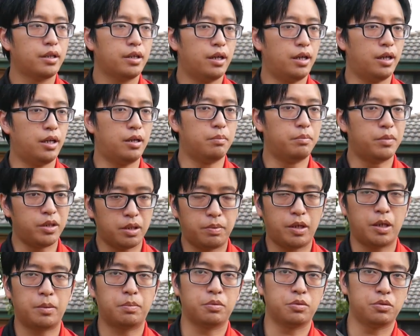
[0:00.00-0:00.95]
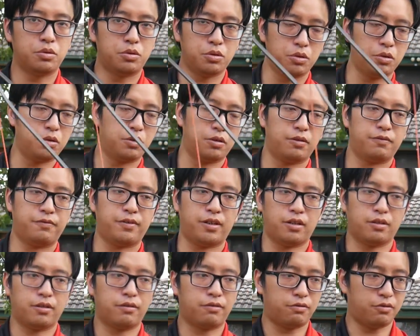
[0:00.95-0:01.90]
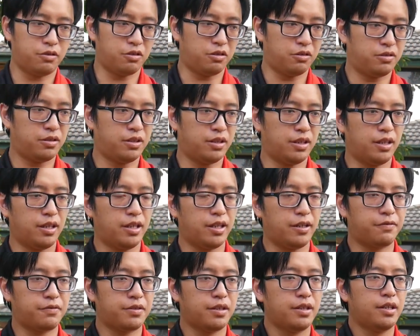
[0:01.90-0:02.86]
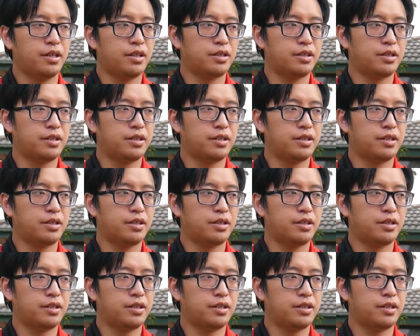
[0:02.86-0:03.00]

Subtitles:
Many people do follow through to the left.